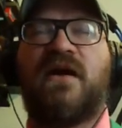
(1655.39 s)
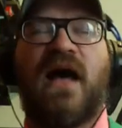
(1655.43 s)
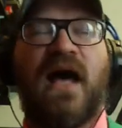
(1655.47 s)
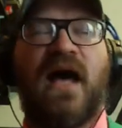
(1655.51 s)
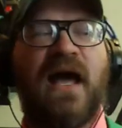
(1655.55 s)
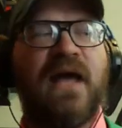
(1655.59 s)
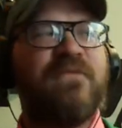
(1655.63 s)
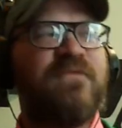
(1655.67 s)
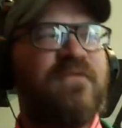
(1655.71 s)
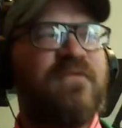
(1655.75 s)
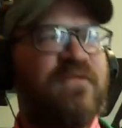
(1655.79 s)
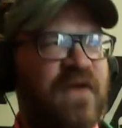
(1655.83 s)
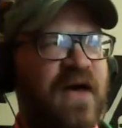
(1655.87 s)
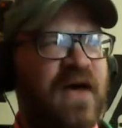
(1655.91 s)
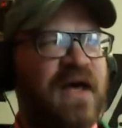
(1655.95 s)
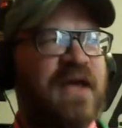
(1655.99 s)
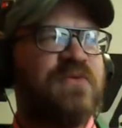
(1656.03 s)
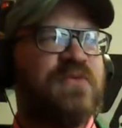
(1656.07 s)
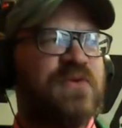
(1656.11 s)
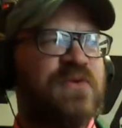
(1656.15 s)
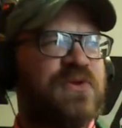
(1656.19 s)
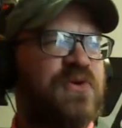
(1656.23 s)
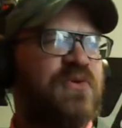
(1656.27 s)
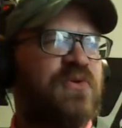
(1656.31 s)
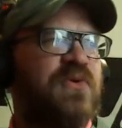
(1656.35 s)
I'm fine
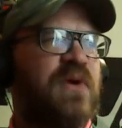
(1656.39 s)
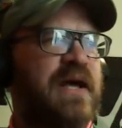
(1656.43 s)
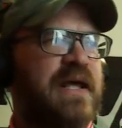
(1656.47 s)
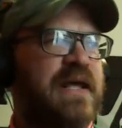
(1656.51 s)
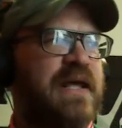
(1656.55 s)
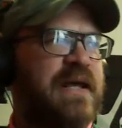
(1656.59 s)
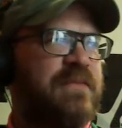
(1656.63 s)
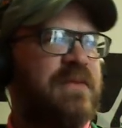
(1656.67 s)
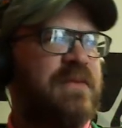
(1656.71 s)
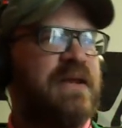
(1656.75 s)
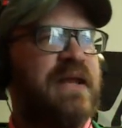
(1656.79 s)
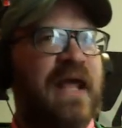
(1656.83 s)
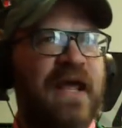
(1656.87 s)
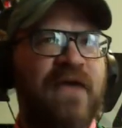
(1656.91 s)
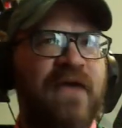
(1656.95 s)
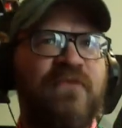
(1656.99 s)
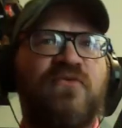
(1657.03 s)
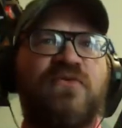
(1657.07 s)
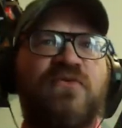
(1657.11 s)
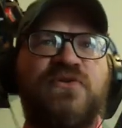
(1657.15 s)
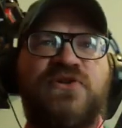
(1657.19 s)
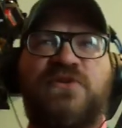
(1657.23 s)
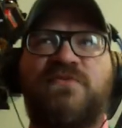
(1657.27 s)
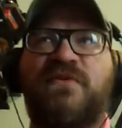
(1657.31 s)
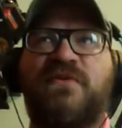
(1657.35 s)
with who I am, and
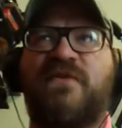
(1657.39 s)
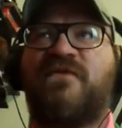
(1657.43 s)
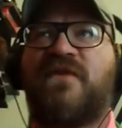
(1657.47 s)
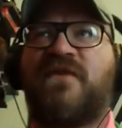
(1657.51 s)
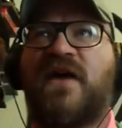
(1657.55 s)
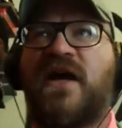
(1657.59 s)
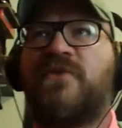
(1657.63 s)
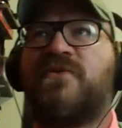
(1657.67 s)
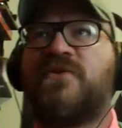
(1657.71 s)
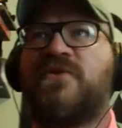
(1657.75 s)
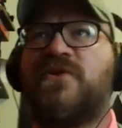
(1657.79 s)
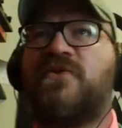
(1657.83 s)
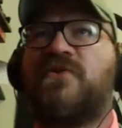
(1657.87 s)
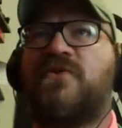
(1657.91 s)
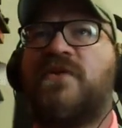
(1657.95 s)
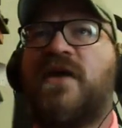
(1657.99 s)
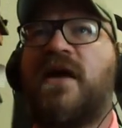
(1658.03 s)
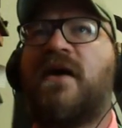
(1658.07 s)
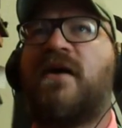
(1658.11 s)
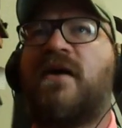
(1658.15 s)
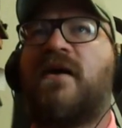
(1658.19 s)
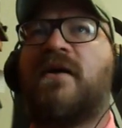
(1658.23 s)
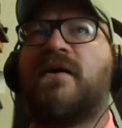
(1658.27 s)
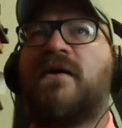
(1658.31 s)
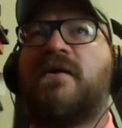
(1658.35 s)
everyone should be fine with who
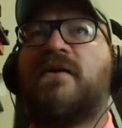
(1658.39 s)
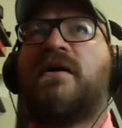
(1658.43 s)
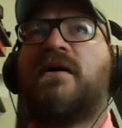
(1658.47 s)
they are.